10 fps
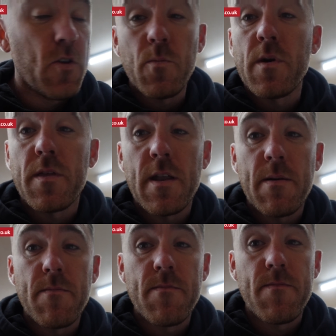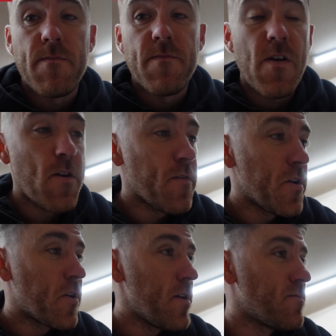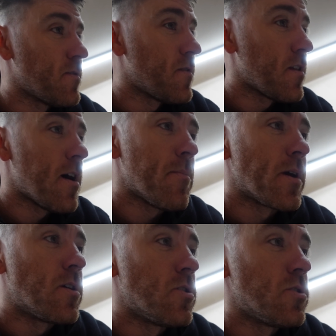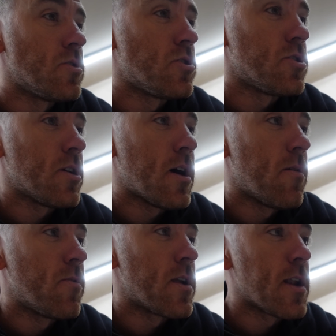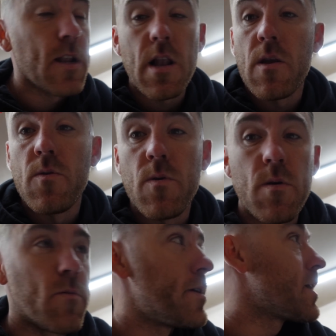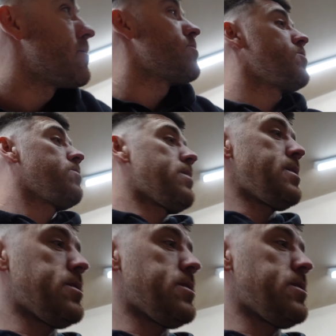up with, and I'm very, very grateful for that, because I wouldn't have had a clue where to get one otherwise.